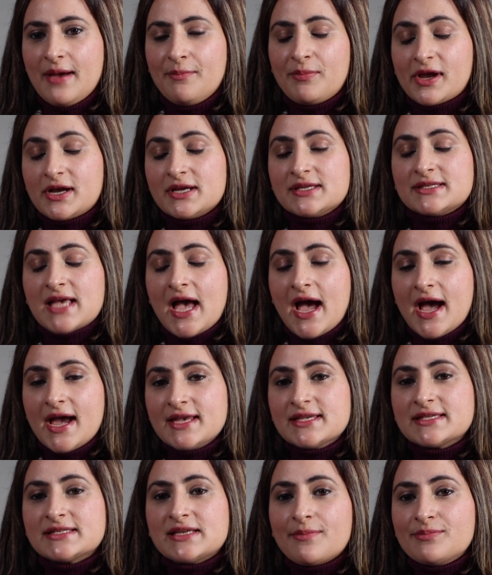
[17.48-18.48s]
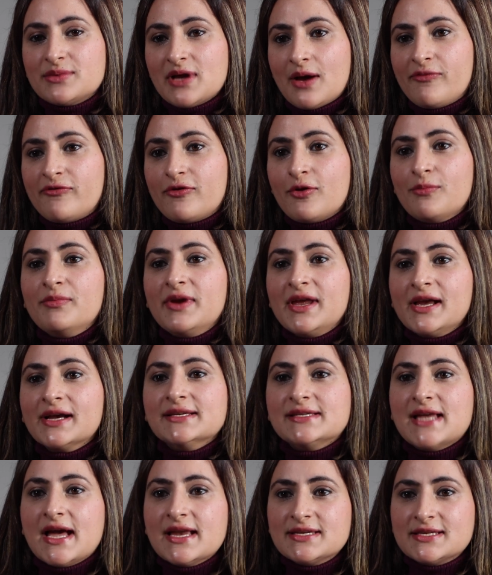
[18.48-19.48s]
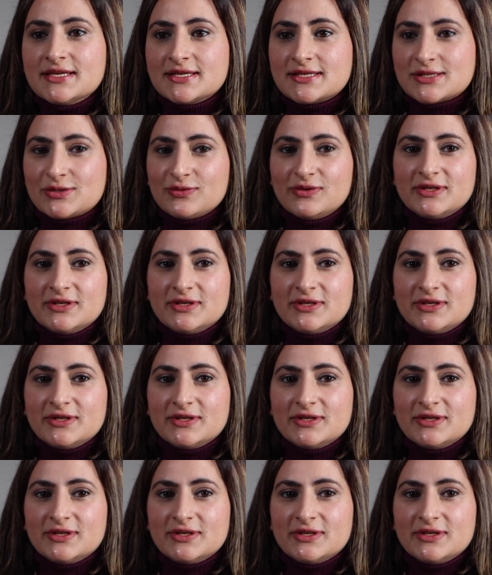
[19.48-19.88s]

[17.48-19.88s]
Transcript: because I stepped up from being a dentist